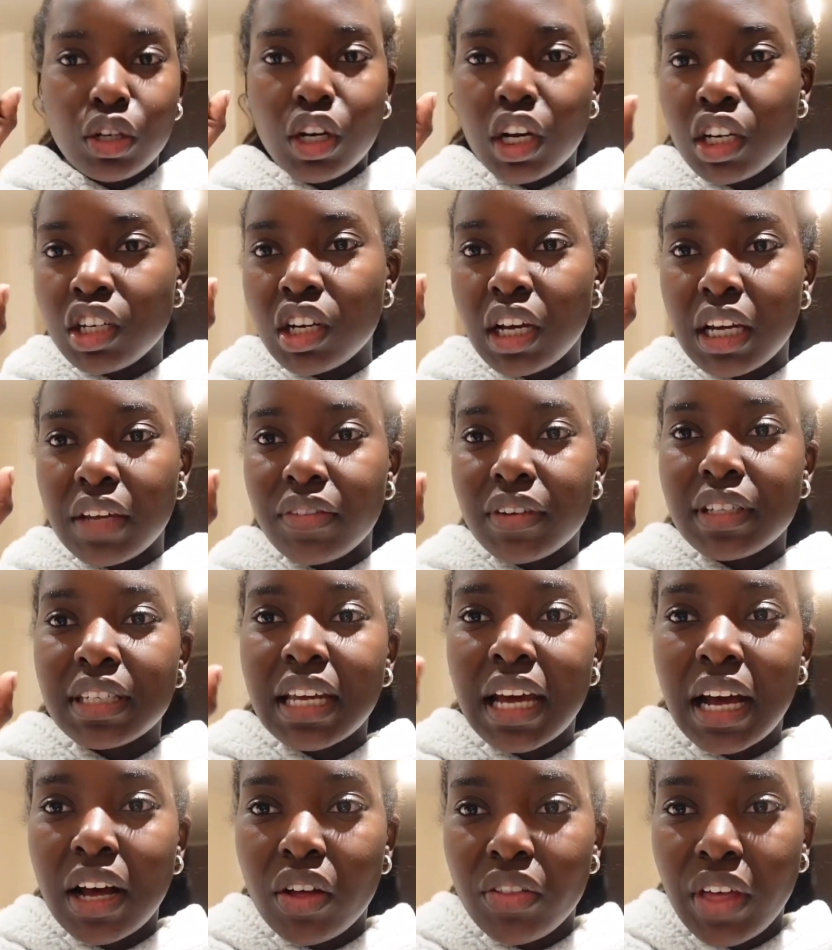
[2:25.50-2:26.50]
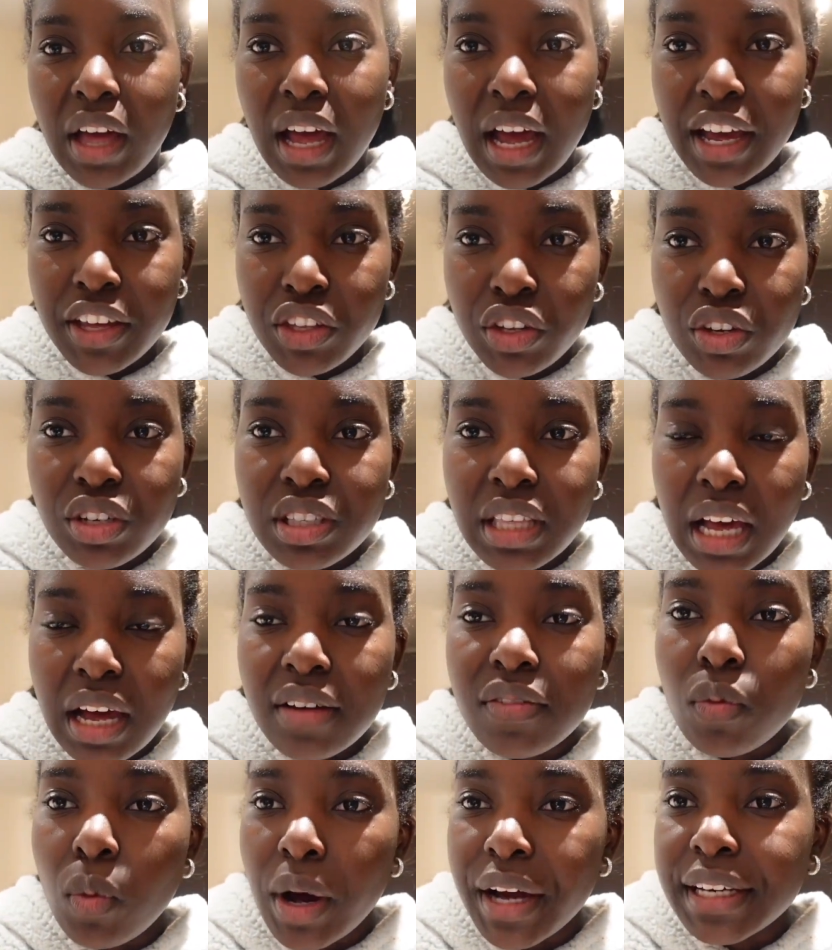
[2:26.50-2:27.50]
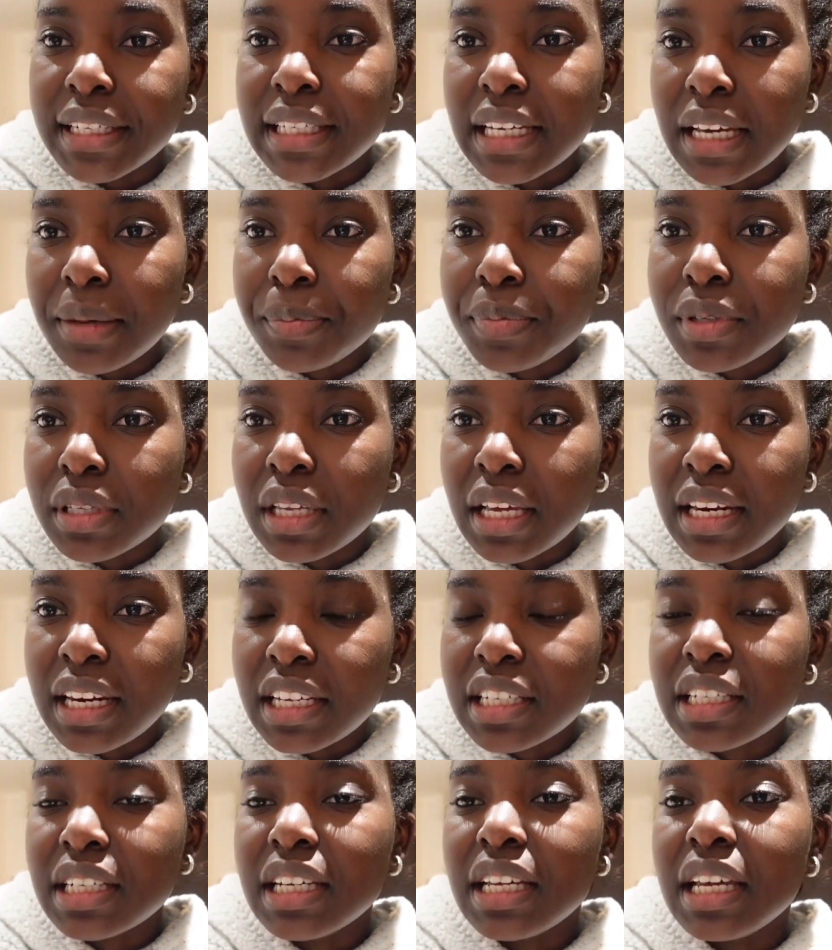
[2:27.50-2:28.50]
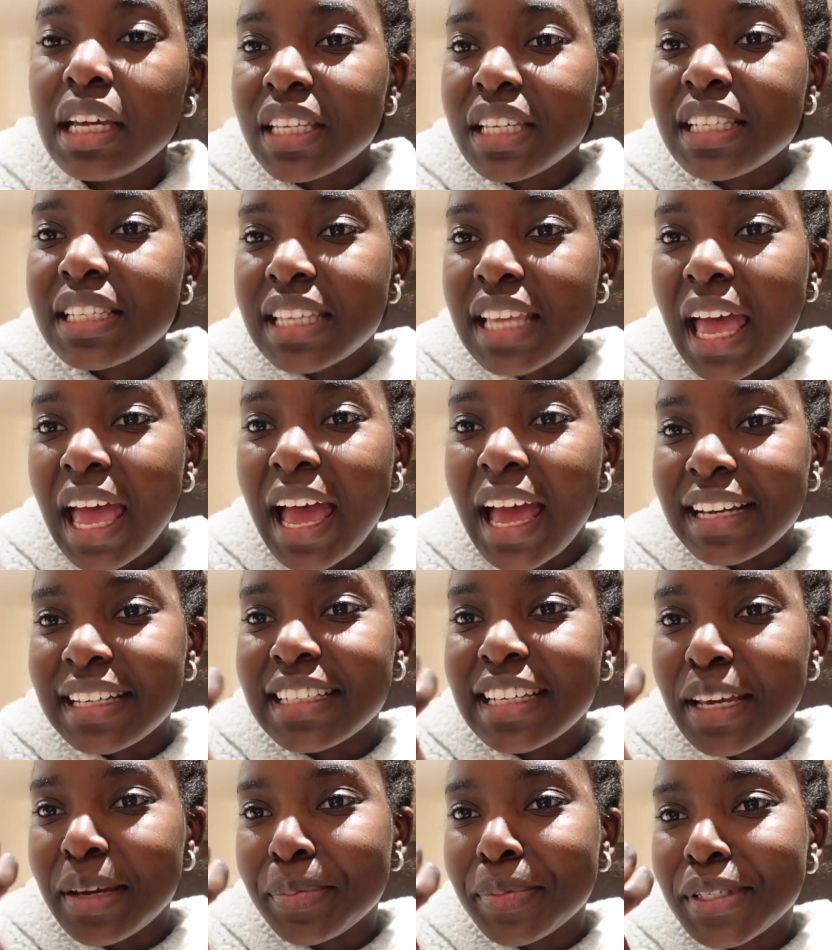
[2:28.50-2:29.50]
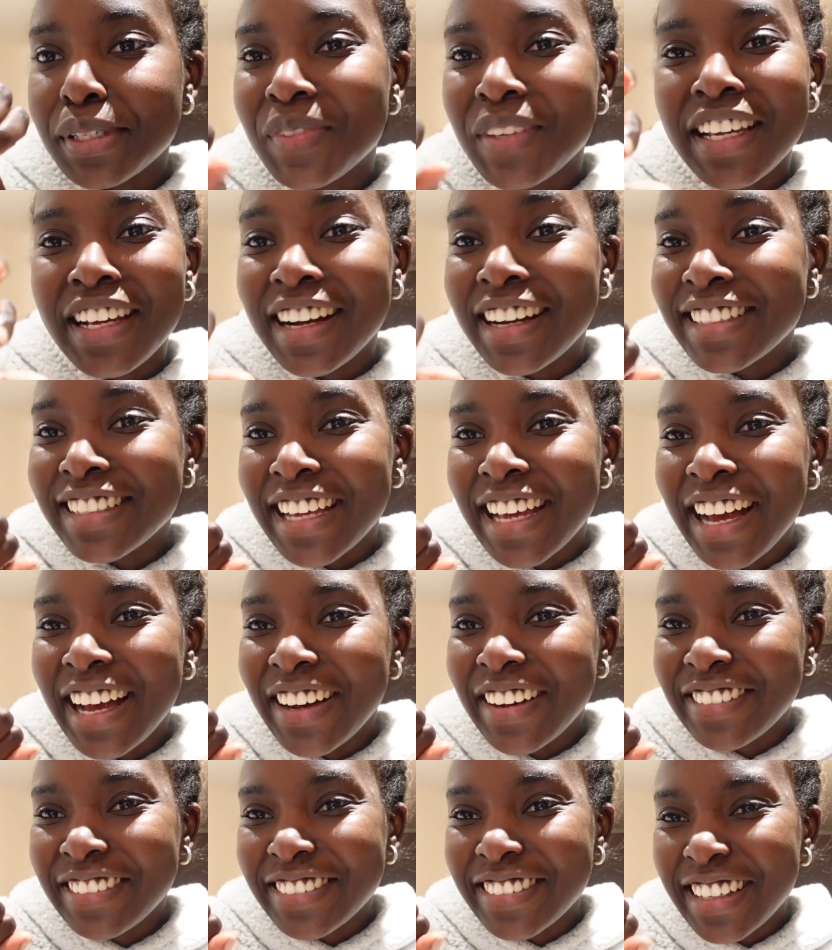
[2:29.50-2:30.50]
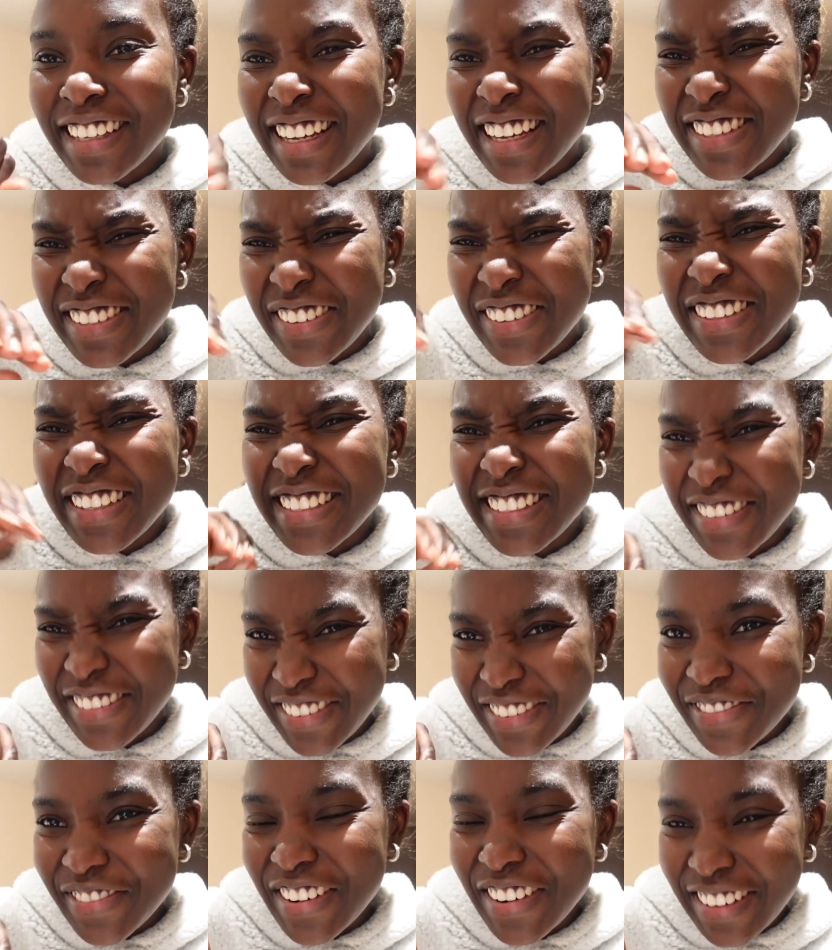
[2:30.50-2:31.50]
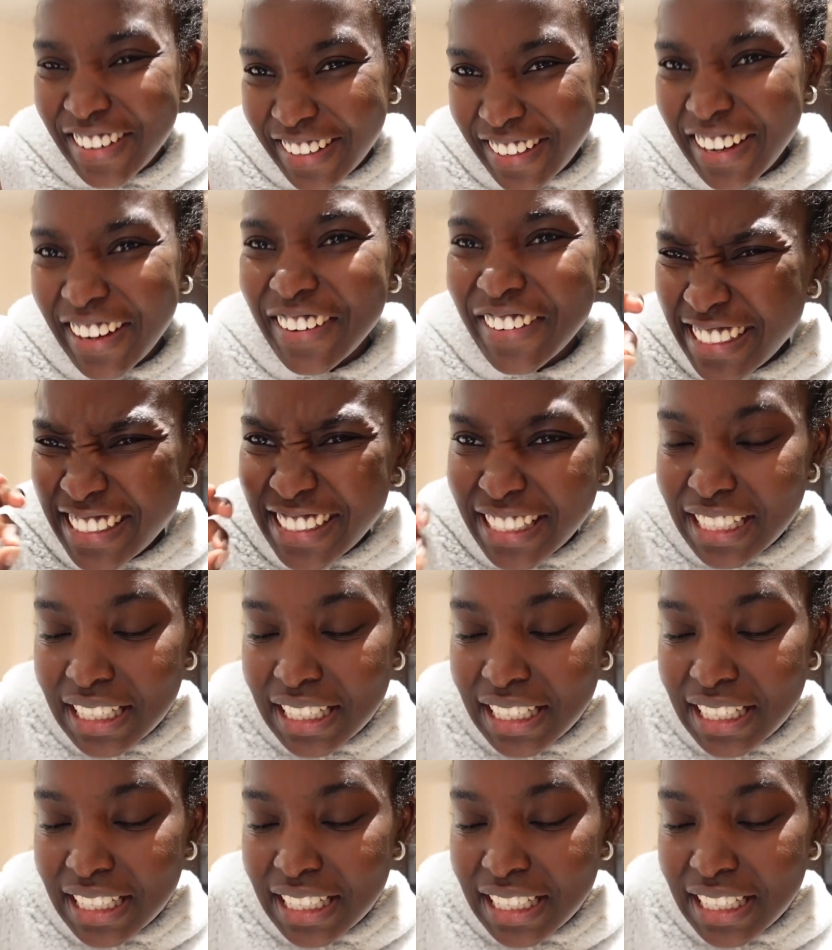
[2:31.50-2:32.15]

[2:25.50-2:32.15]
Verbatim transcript: could not even tell that I used to have white tips. Initially, this set had tips, but you can't tell, because all the tips are broken out.